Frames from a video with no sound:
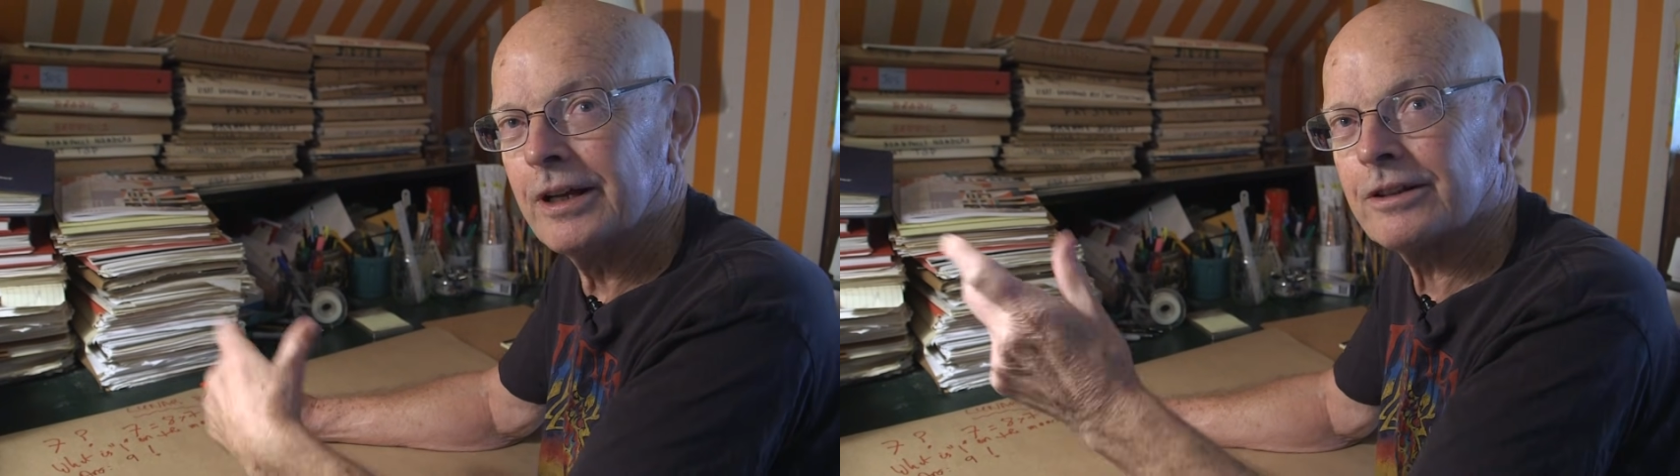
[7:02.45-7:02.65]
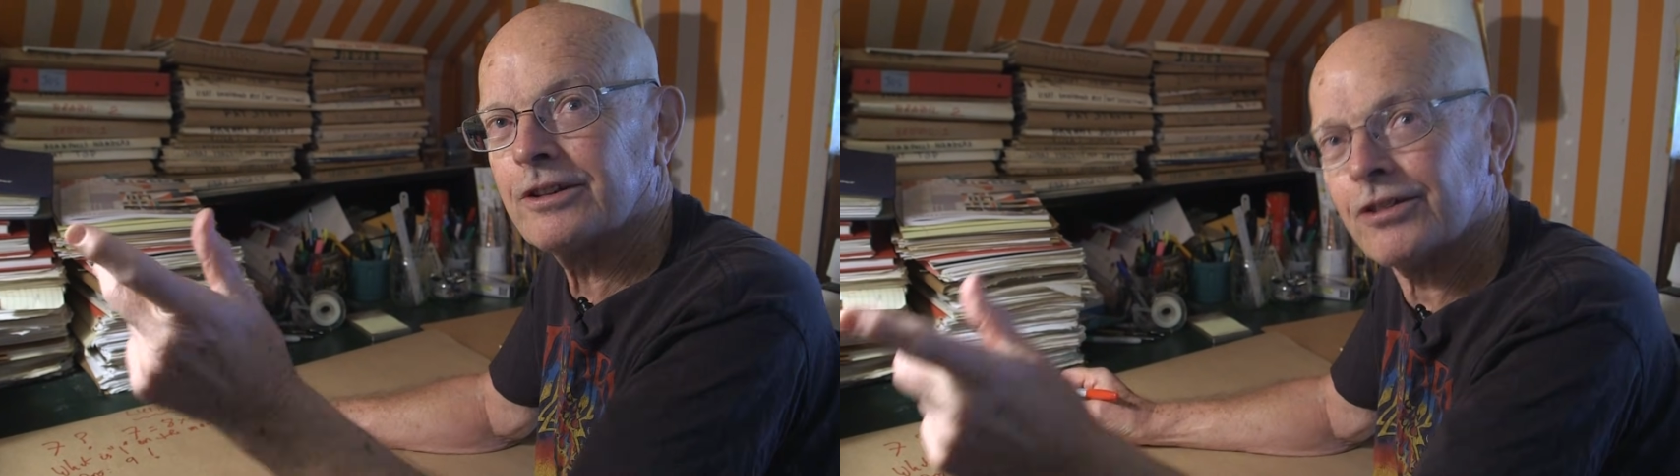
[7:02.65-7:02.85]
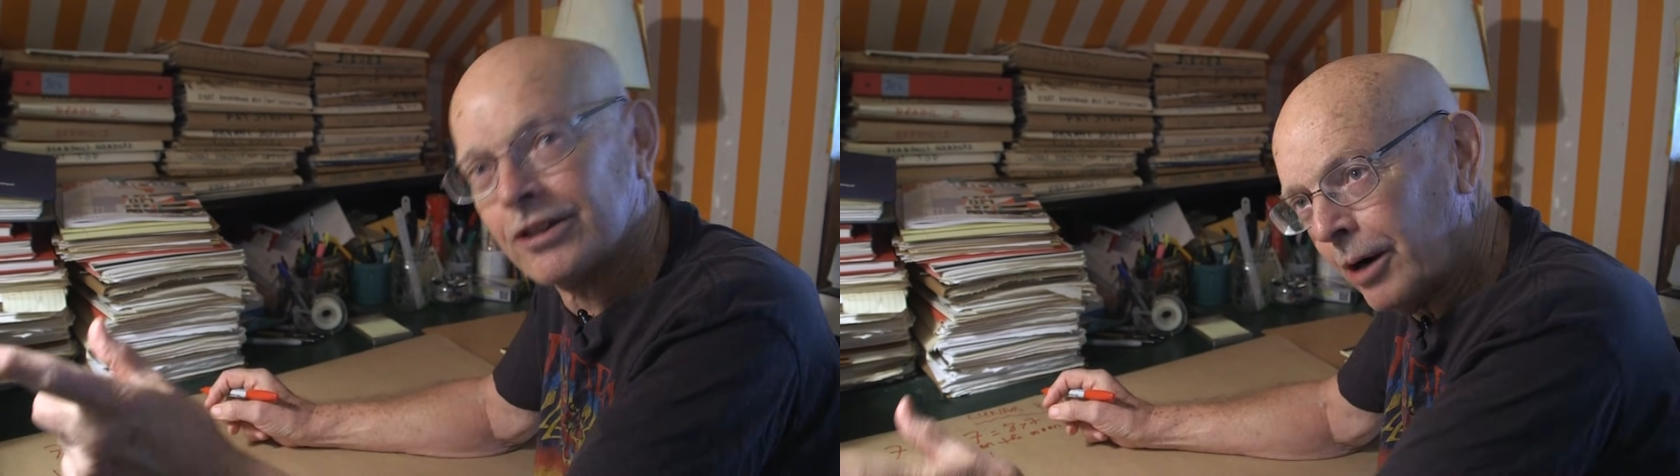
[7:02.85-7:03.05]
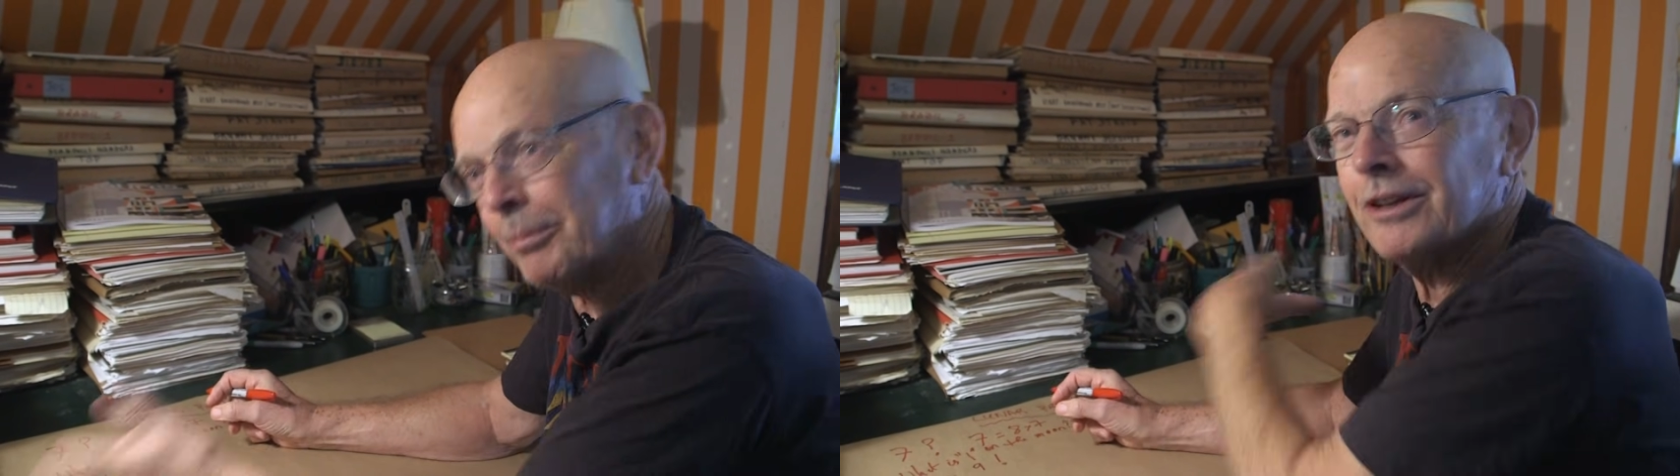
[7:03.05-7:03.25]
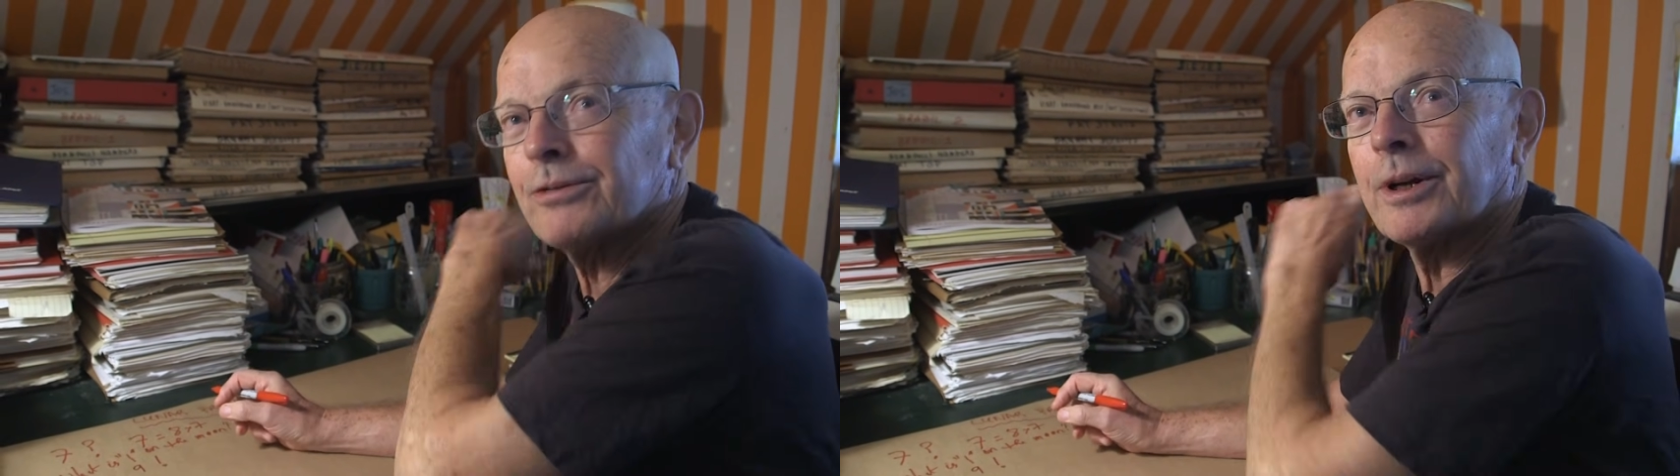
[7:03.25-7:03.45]
It just
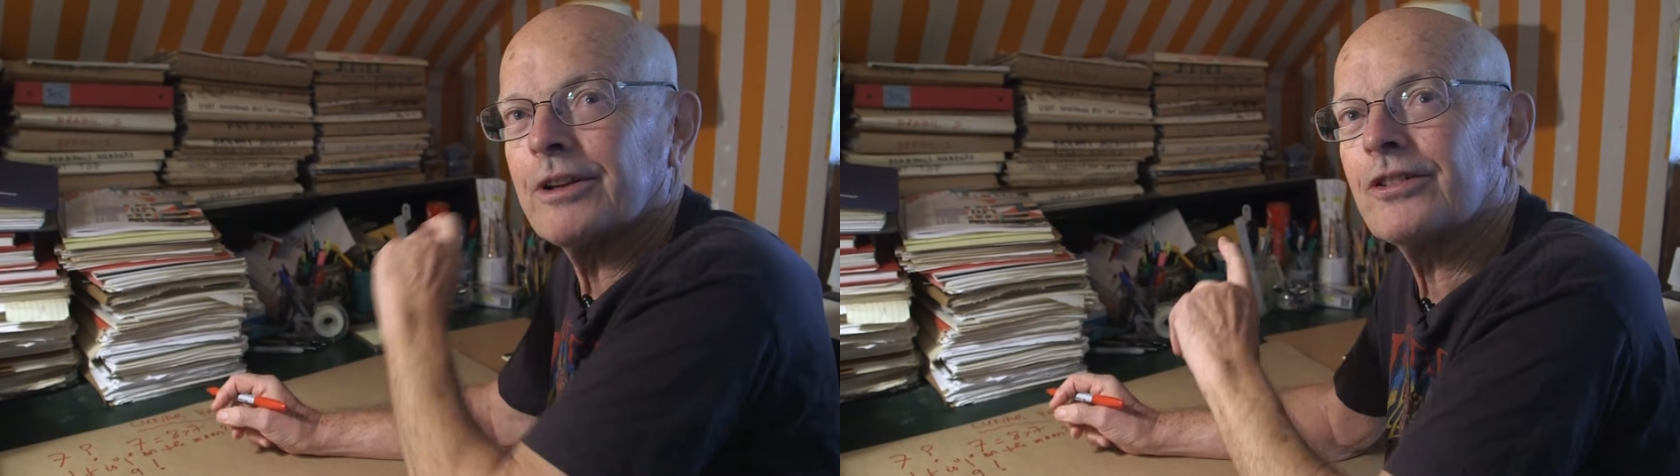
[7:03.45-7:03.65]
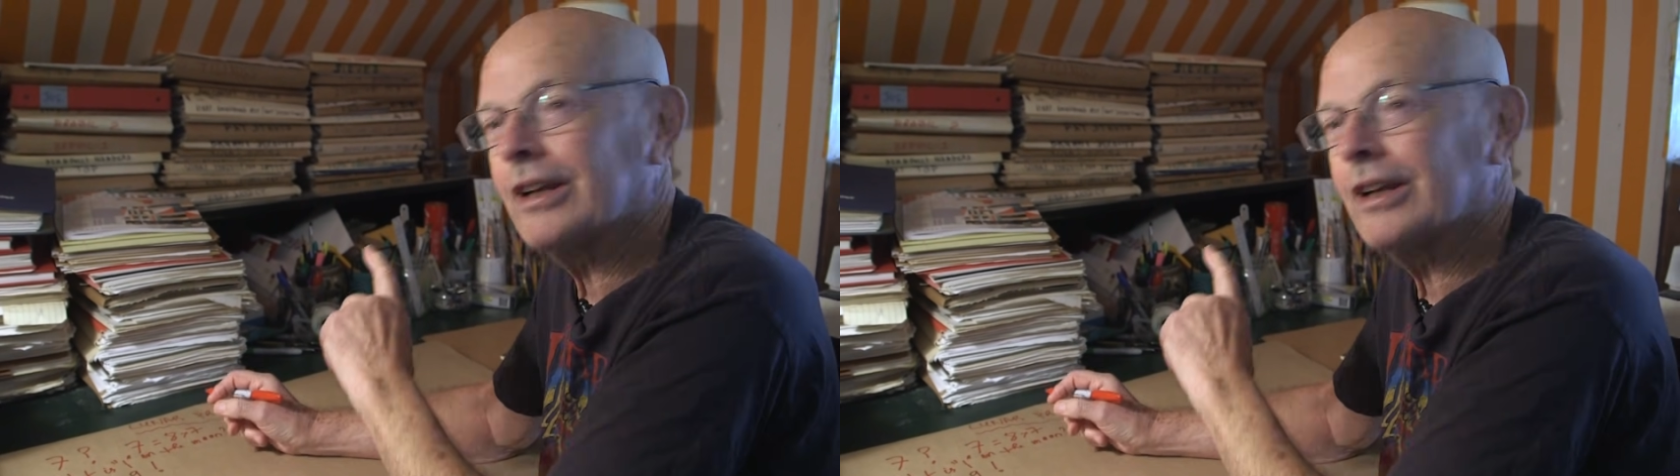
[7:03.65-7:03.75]
copies what it